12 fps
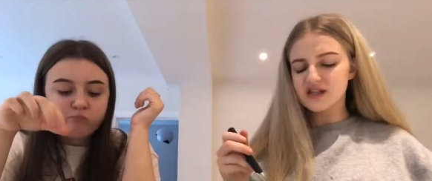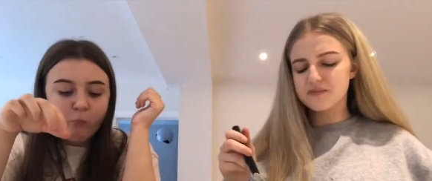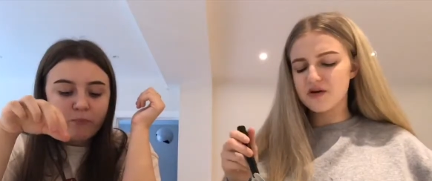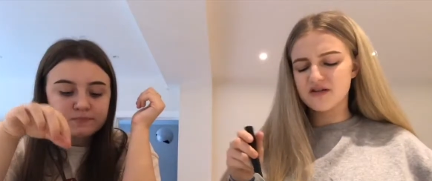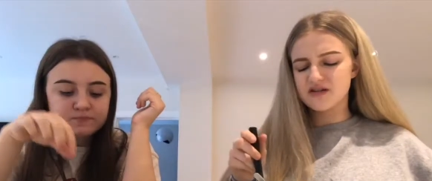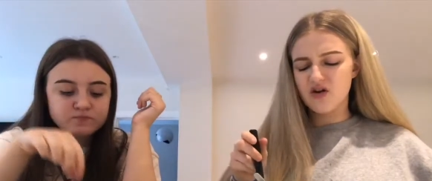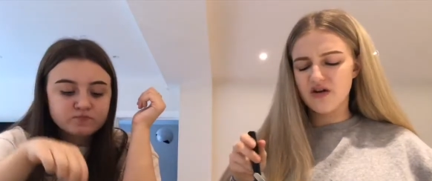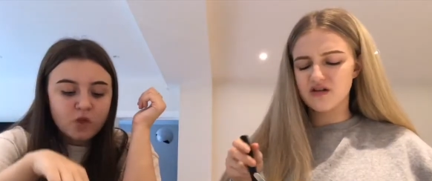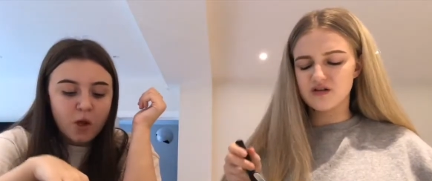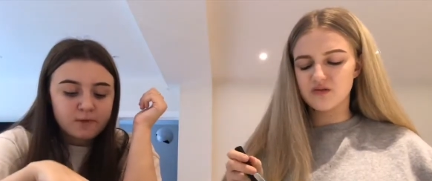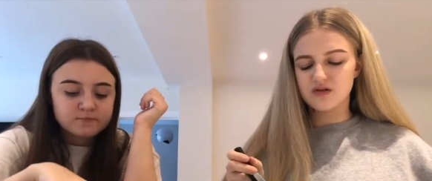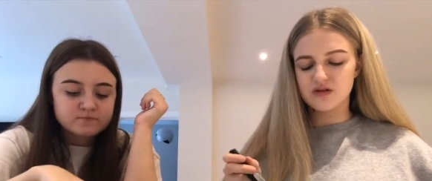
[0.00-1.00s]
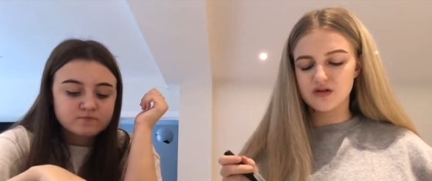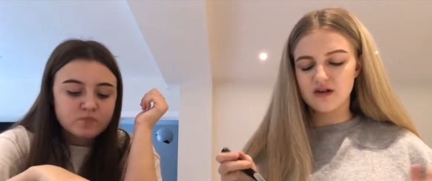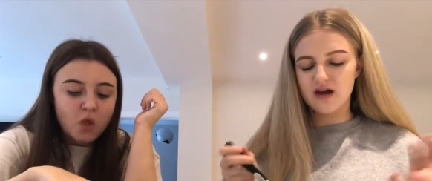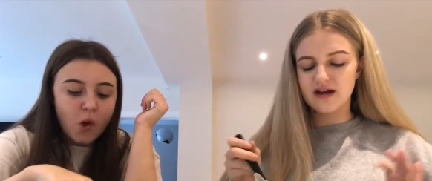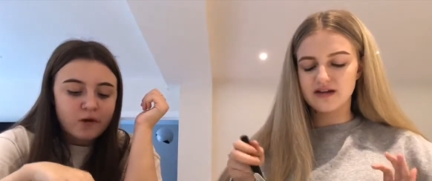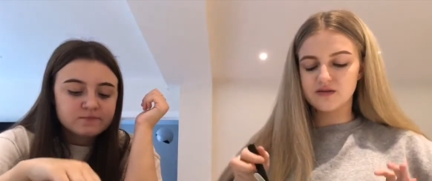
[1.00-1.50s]
Speaker 1: Experienced hikers wouldn't do
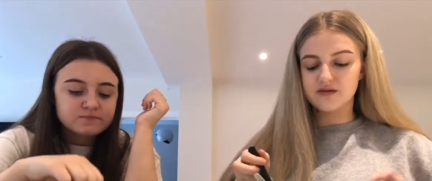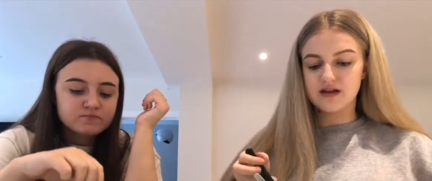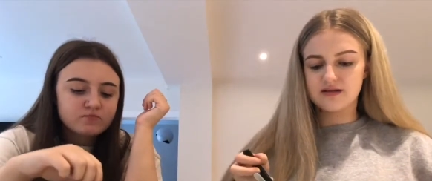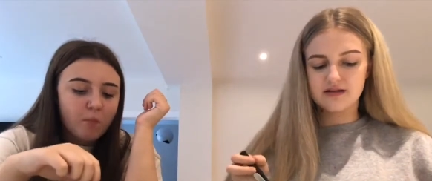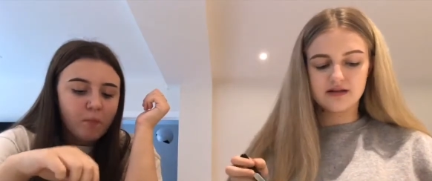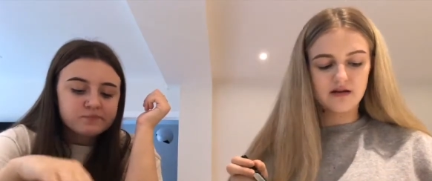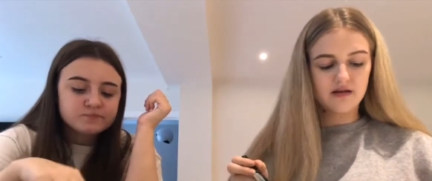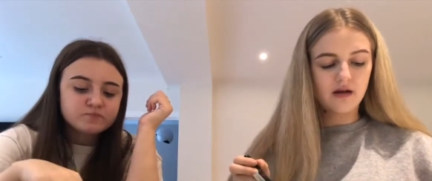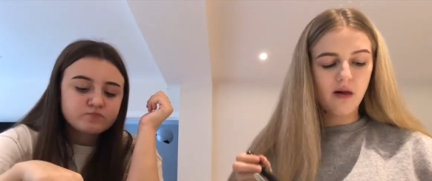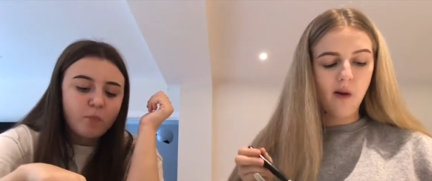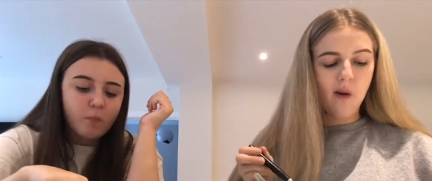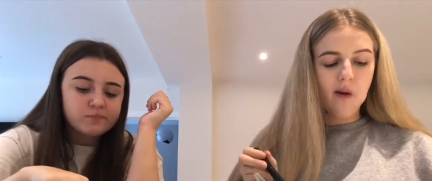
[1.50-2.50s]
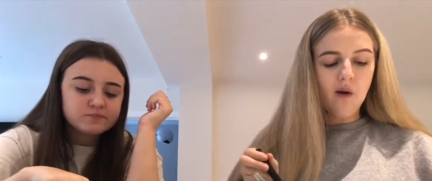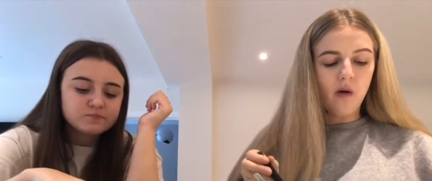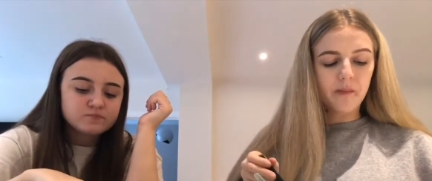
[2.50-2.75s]
that unless it's necessary. Mm.